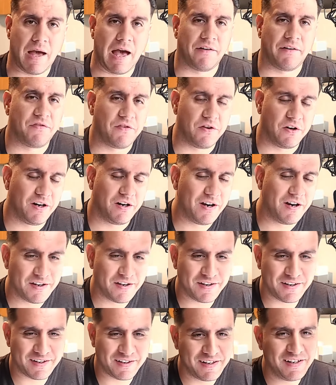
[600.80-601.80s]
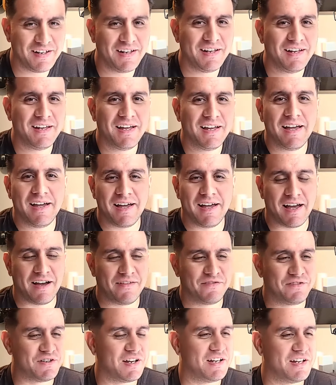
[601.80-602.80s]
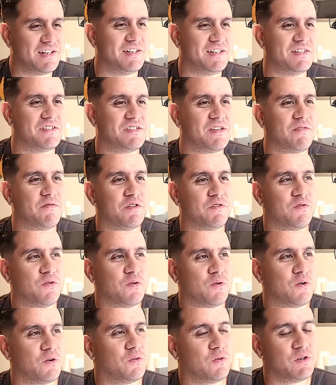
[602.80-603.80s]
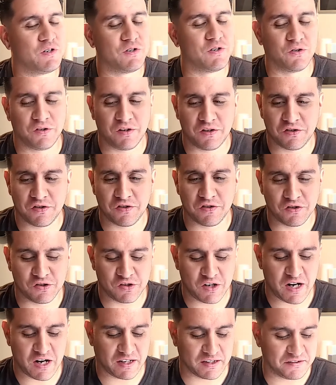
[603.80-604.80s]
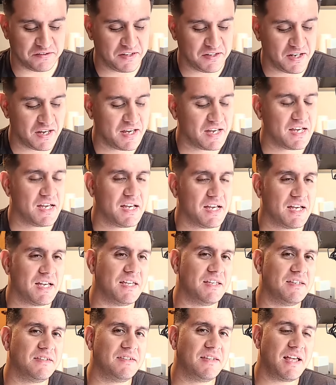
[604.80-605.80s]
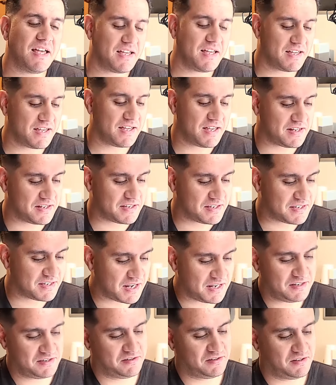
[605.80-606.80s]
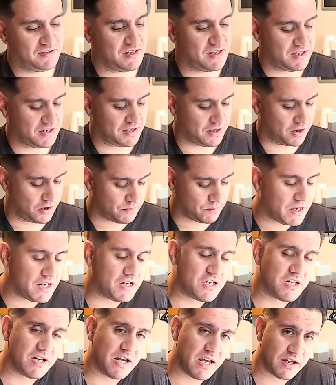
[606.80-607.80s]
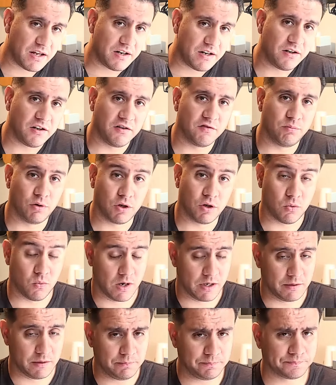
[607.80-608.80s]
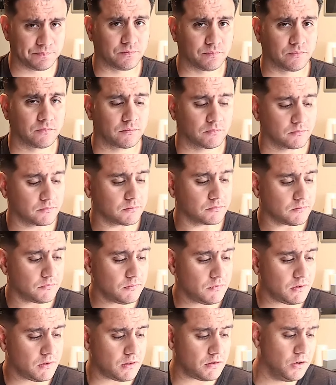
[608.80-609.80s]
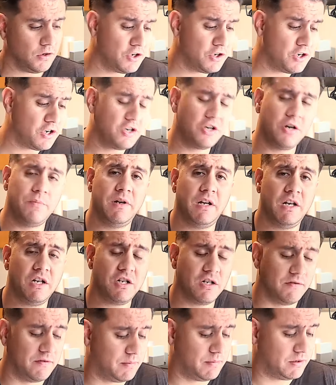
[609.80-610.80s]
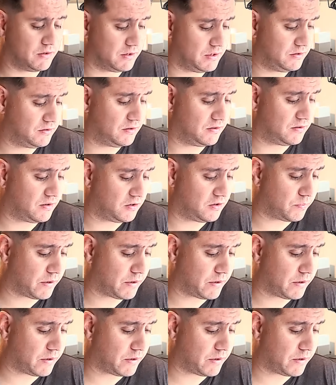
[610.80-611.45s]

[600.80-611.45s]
after after 1974 original Dungeons and Dragons is that it says uh, on page 10 of book 1 under determination of abilities, it says